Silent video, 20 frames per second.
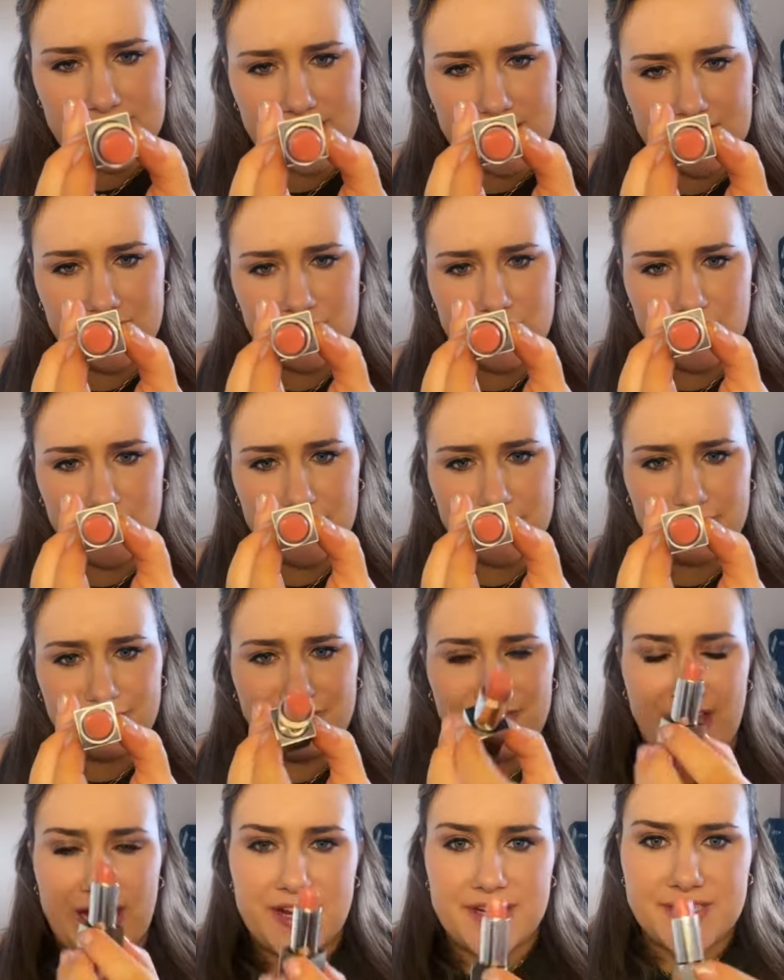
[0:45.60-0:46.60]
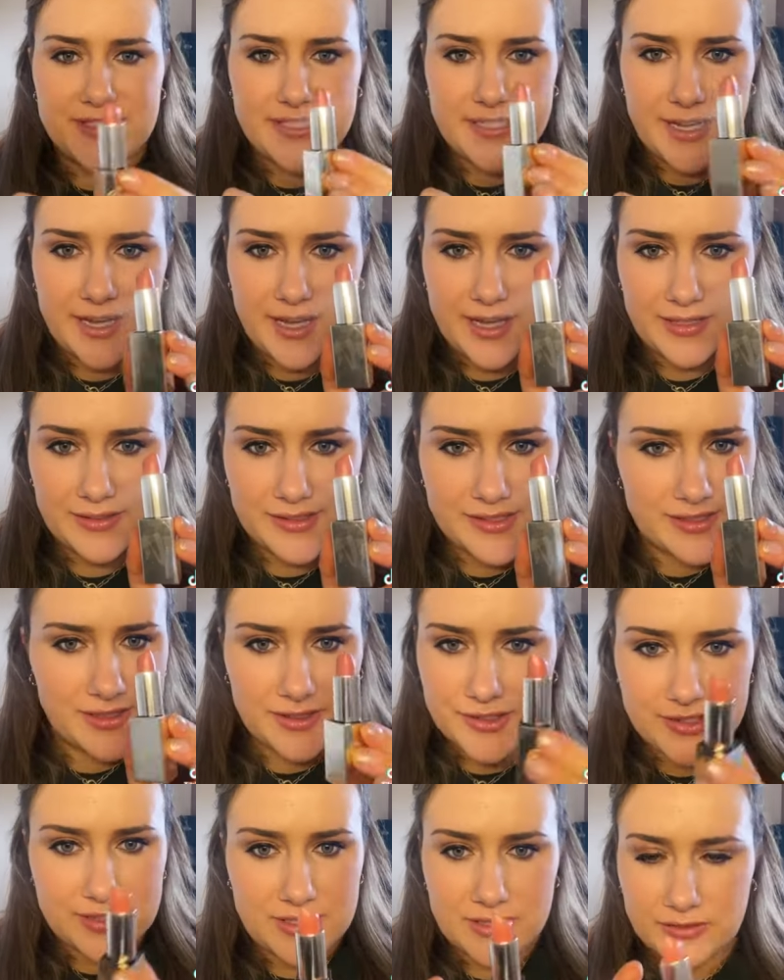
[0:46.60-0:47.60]
in the colour Fate and I
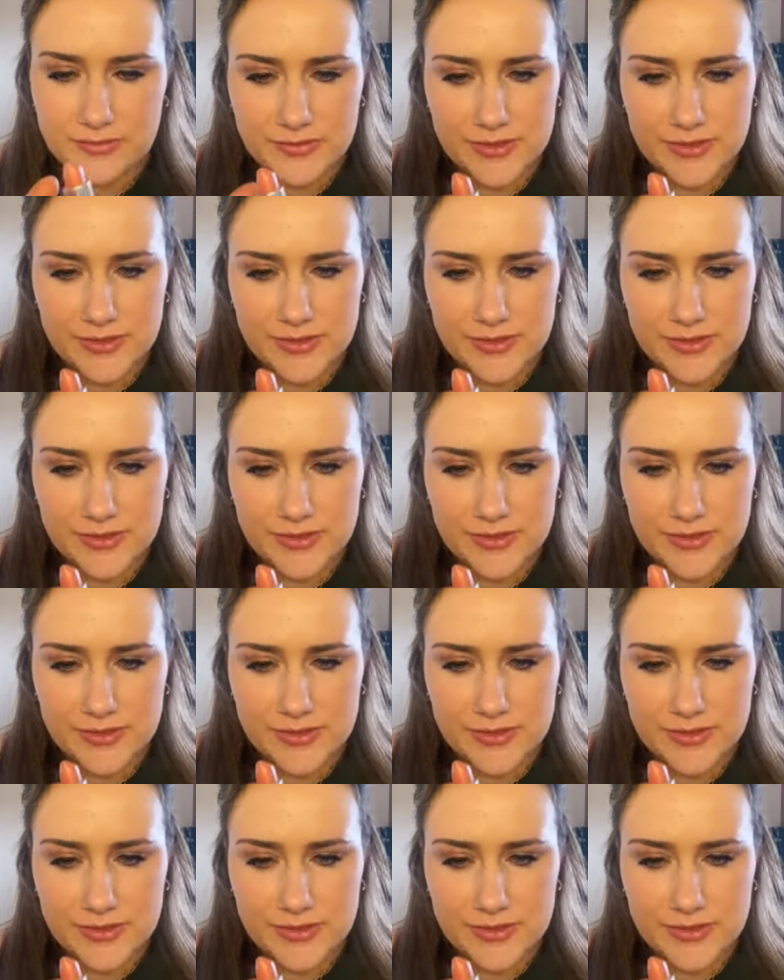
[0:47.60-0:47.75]
just love